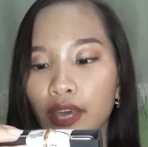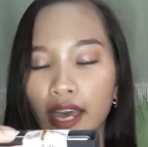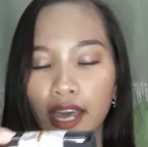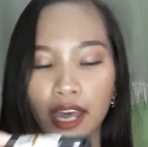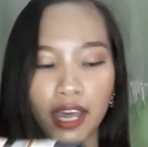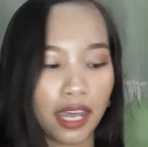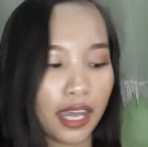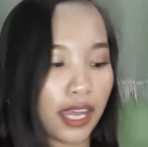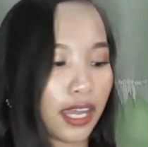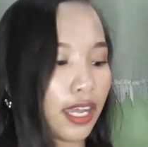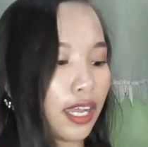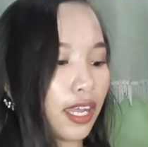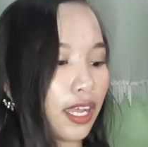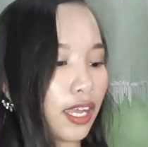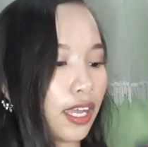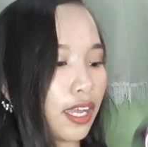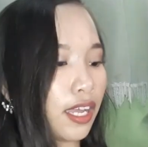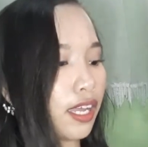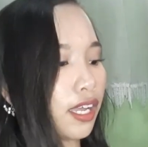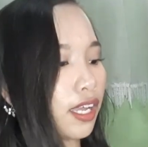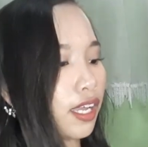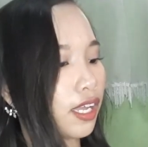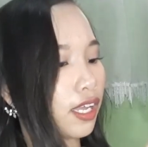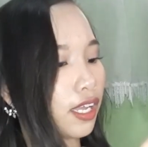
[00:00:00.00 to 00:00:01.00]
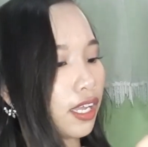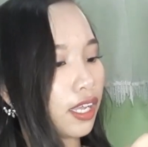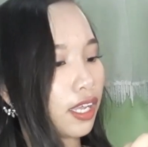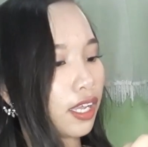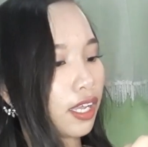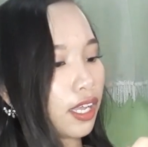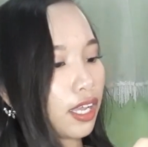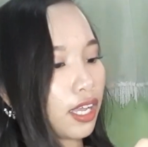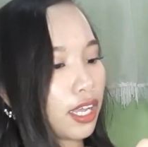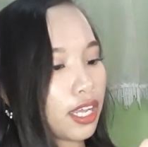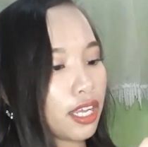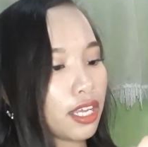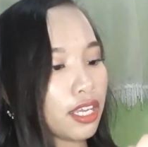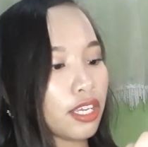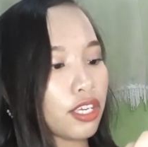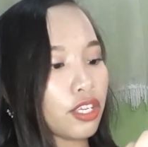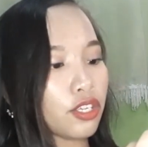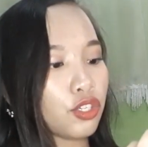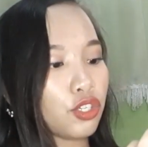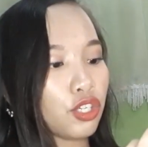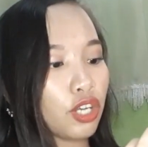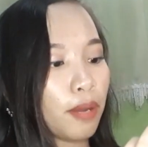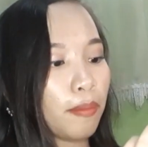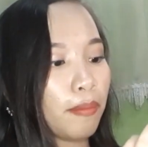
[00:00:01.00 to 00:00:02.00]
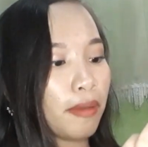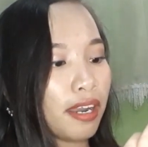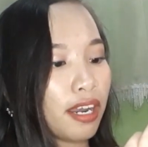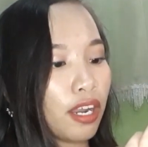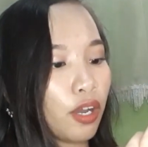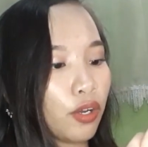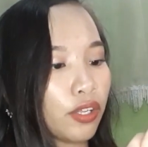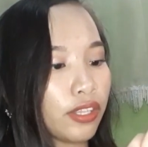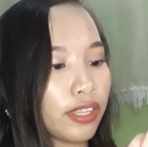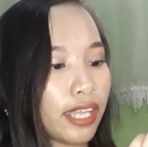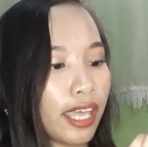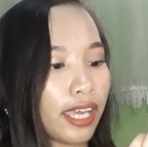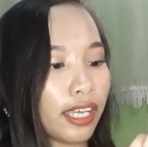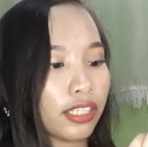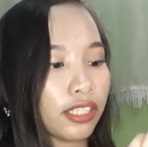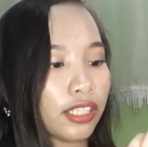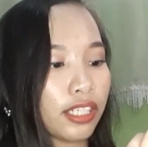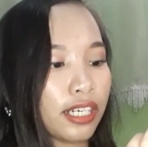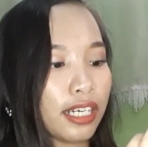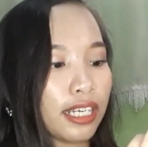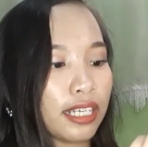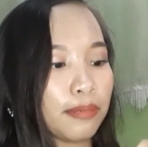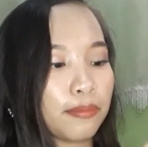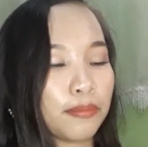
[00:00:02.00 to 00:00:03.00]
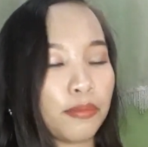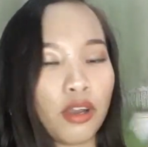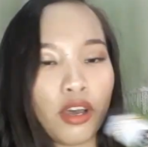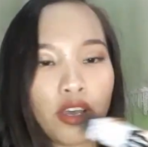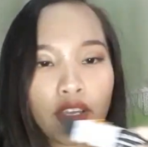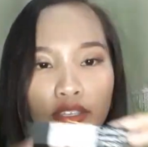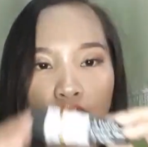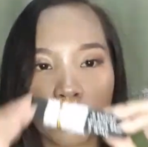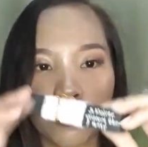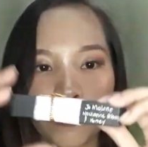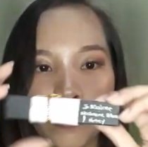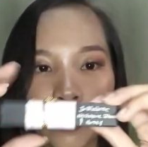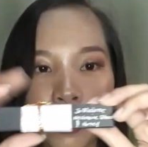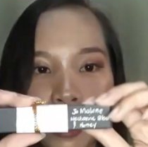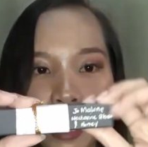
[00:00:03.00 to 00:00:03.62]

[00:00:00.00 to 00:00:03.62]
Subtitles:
the Jo Malone Nectarine Blossom